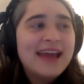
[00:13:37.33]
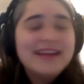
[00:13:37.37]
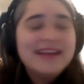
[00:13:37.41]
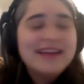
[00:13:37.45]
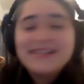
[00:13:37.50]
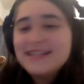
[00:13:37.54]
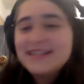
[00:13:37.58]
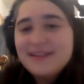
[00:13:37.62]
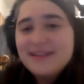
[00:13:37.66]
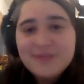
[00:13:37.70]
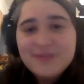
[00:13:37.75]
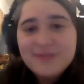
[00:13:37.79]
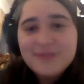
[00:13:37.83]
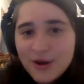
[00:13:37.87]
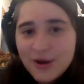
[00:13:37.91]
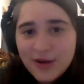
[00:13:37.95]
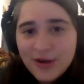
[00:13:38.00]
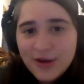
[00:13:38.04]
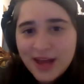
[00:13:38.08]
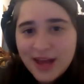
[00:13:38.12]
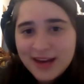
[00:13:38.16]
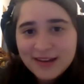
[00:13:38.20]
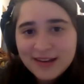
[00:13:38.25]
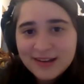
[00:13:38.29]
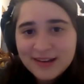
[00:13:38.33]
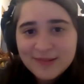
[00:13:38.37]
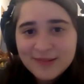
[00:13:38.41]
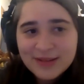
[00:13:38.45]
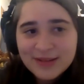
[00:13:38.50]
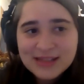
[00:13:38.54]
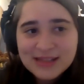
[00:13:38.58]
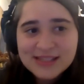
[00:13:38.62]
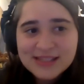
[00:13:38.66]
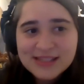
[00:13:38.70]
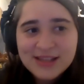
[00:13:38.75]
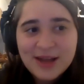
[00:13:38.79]
didn't even know anything about the
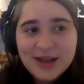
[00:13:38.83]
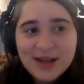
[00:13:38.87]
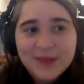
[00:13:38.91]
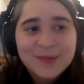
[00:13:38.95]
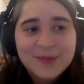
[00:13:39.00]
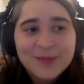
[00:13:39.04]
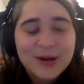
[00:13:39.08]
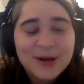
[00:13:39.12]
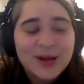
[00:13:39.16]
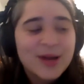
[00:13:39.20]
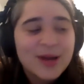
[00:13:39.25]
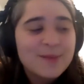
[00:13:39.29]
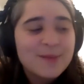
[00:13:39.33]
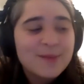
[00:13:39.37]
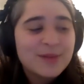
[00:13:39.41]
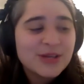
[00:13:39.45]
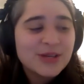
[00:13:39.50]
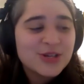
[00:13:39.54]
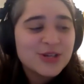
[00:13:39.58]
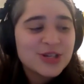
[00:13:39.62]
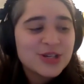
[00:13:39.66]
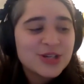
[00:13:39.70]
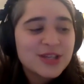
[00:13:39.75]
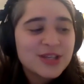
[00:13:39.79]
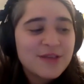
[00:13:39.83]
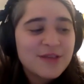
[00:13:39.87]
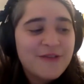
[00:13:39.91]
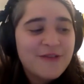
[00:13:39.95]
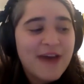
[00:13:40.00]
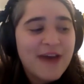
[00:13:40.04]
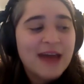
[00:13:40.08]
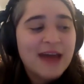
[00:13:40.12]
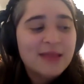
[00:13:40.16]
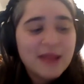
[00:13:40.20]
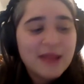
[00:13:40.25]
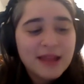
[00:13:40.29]
stock market, but just the
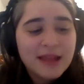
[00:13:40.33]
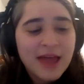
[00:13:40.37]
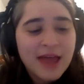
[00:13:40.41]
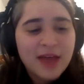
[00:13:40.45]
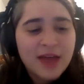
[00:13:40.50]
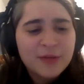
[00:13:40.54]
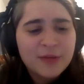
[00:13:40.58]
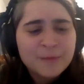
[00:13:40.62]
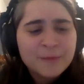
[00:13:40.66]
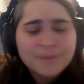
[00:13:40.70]
fact that like